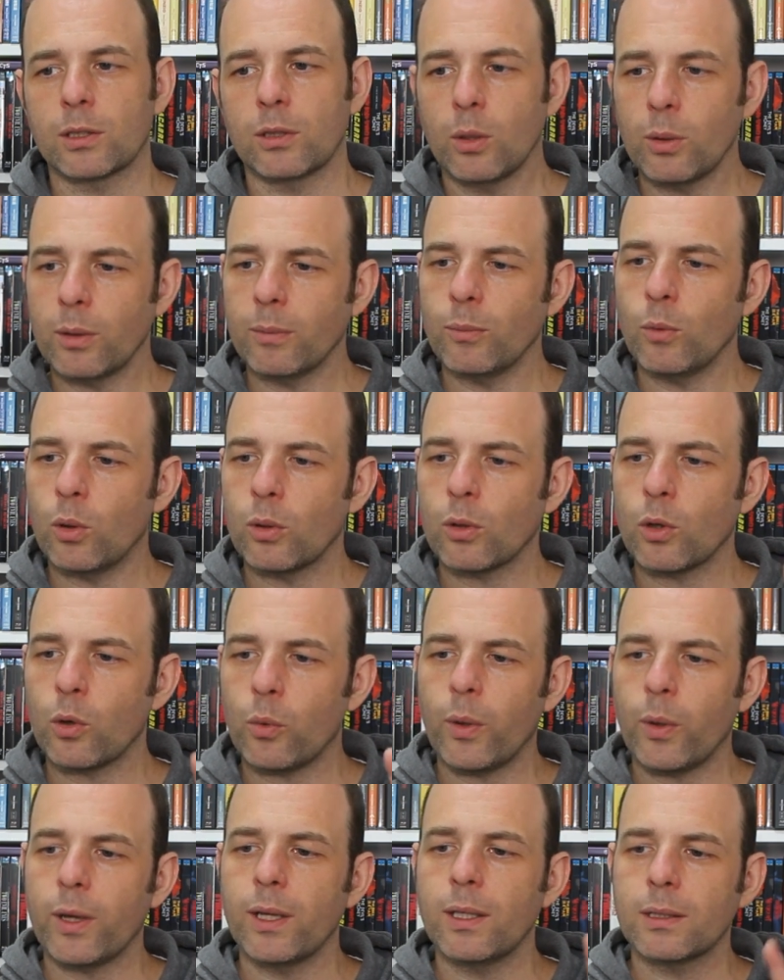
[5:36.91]
Now, I'm not
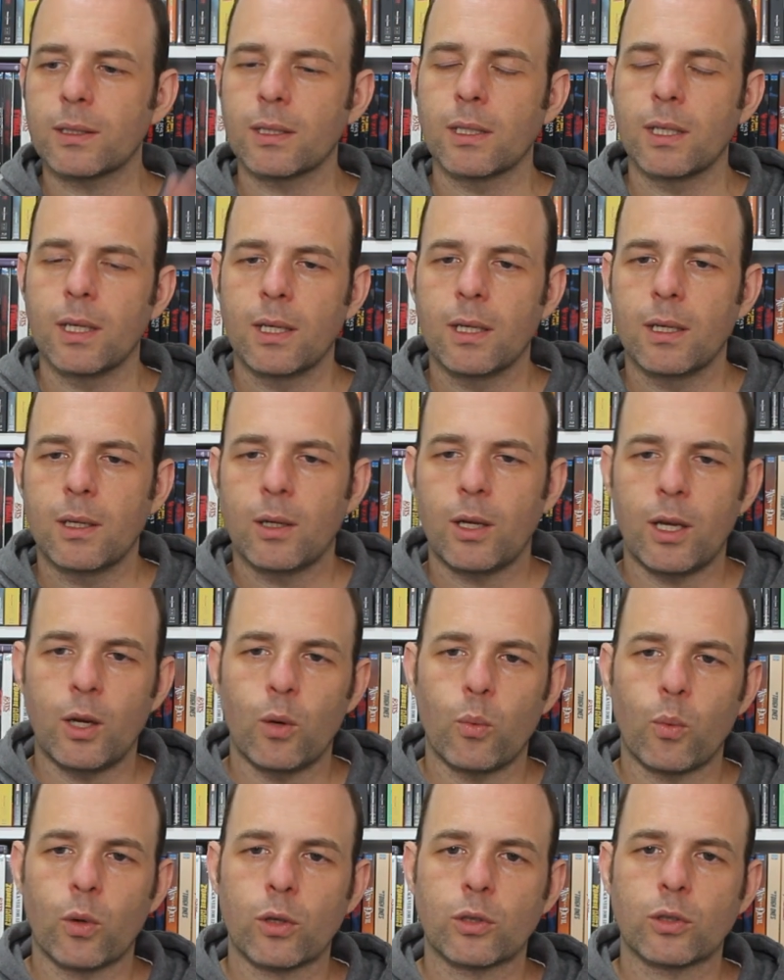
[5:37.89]
quite
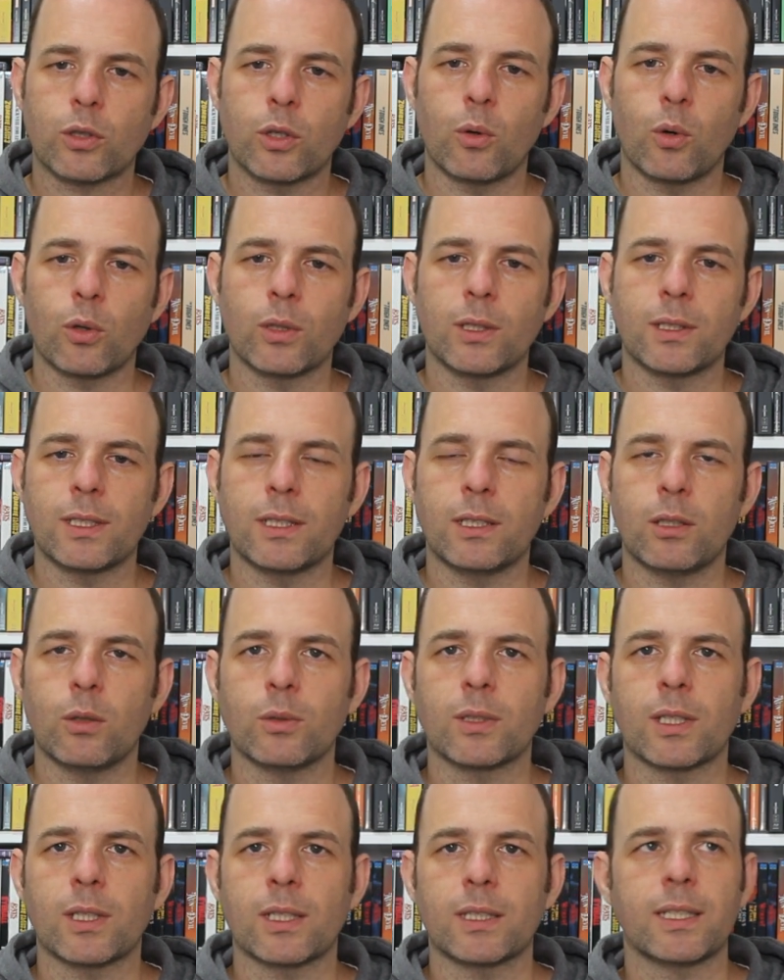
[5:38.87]
uh, worked out all the
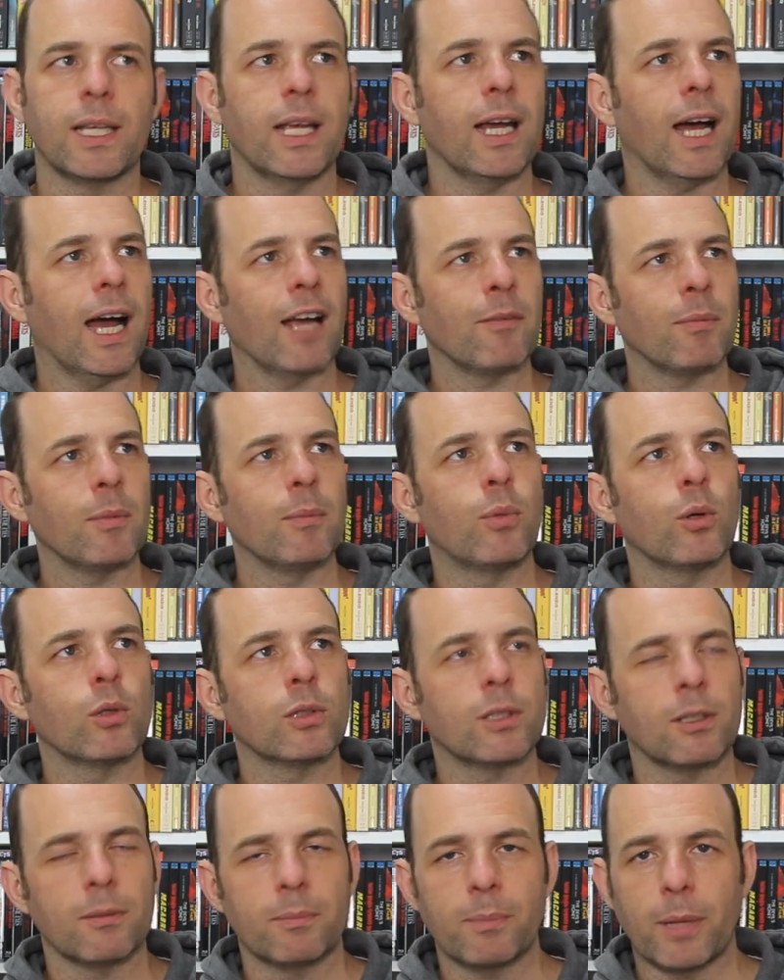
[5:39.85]
details as yet. I have been
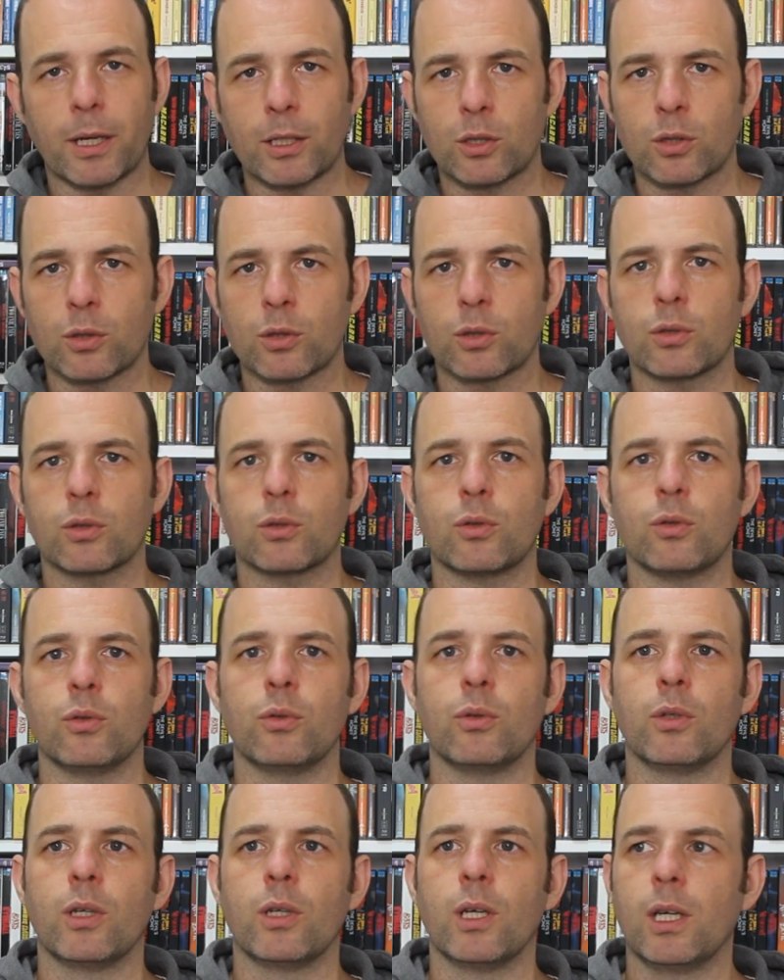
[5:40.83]
posting pictures
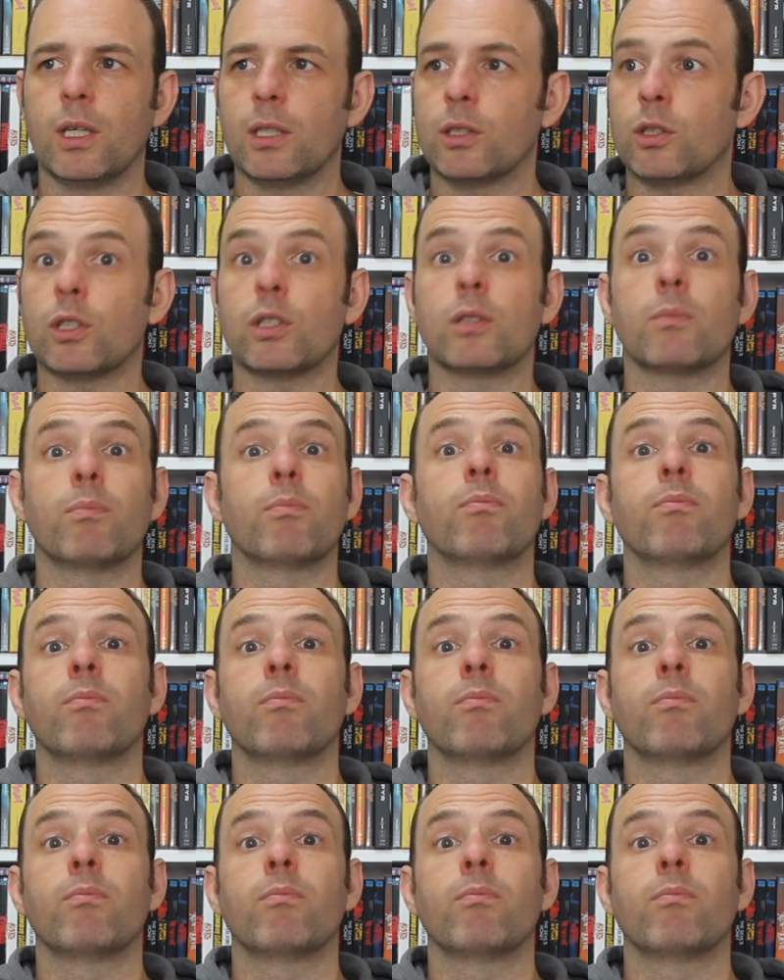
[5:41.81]
to just